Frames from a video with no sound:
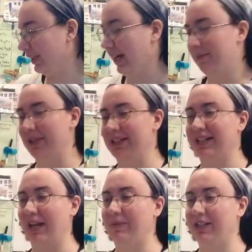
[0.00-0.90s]
I miss
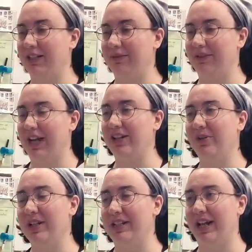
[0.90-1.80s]
I don't
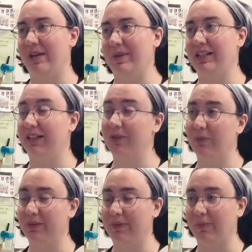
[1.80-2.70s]
want to say I miss living
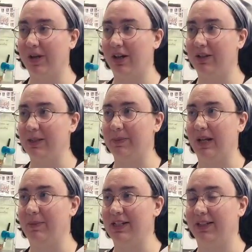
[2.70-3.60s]
with my parents, but I
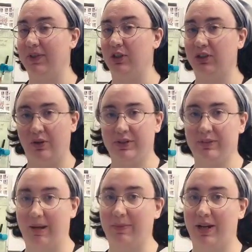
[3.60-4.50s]
miss living close to
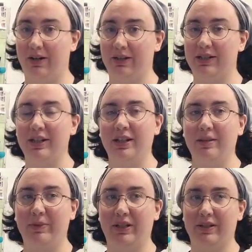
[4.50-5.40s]
my parents,
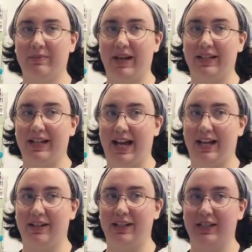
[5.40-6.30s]
because my
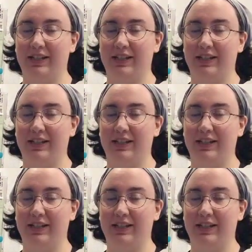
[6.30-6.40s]
dad's